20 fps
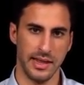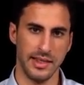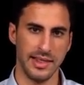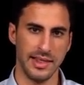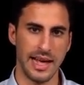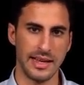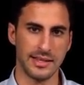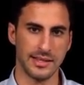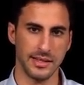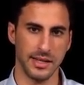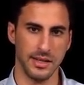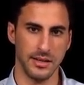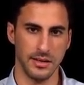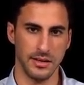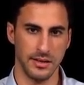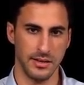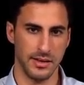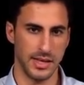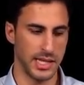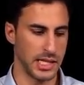And
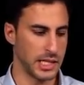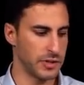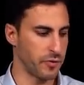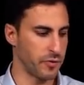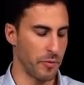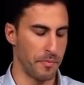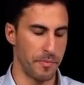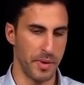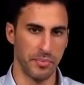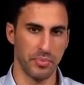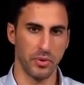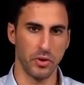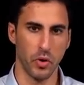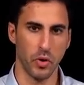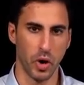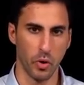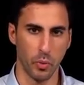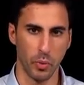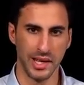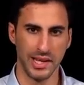lastly, this is for people
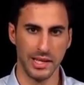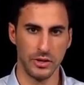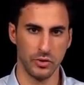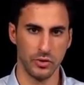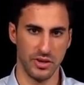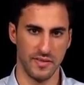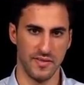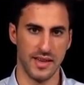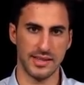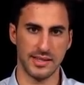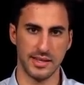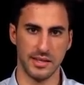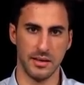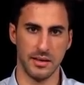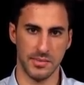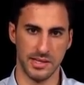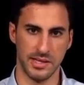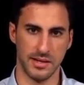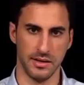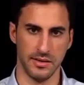who are willing to invest
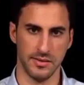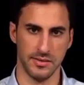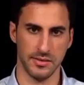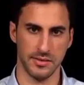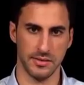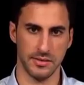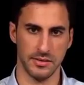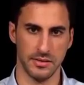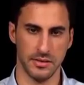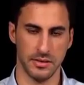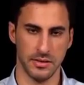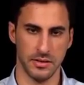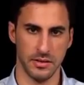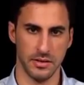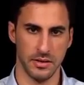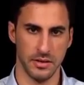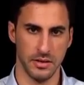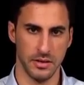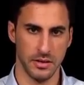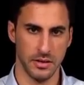in themselves,
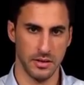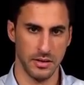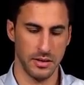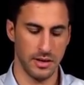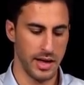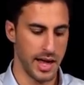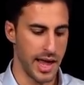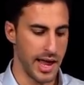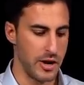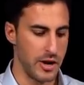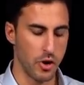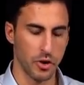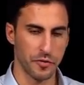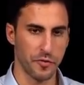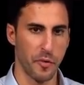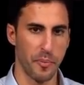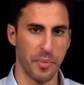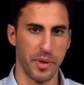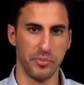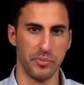and
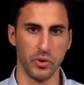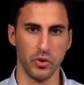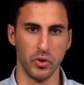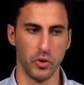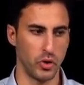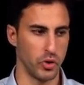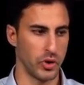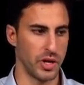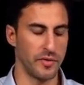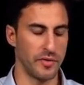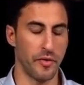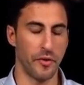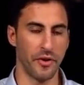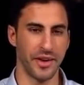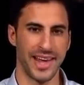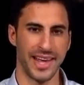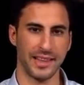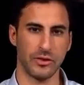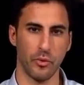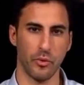not for people who are looking
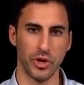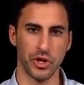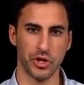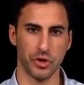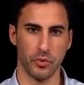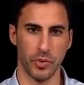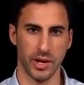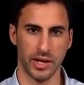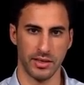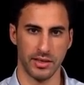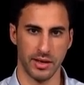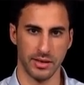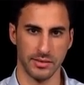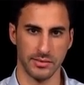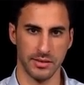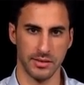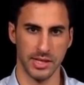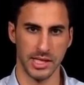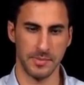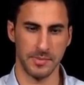for get-rich-quick
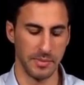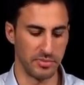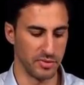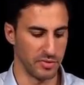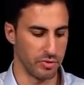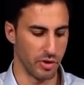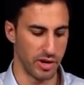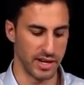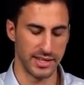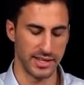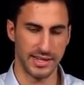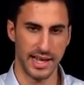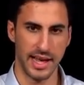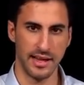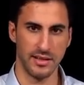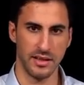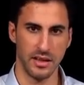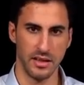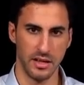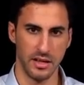things. It's people who
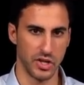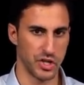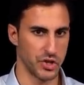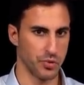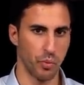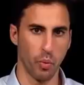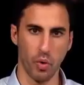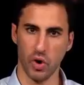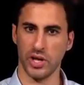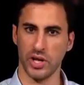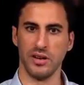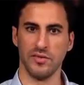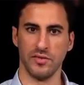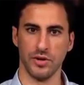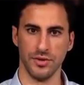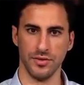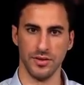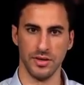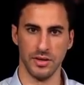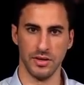understand there is work
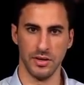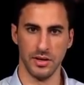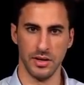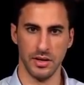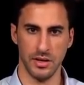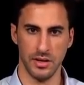involved.